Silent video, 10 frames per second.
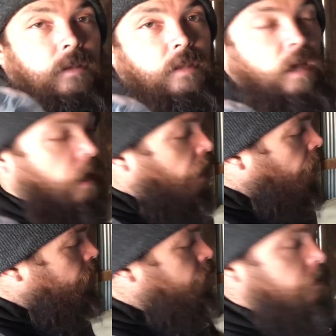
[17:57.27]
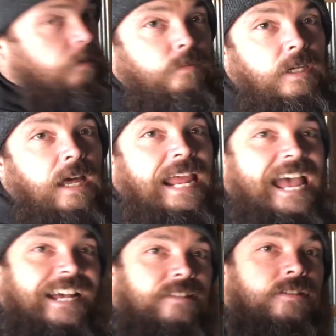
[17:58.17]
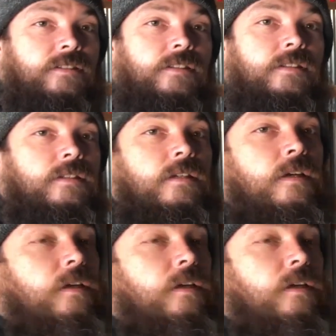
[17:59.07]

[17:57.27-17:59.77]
the hubs, we got axles,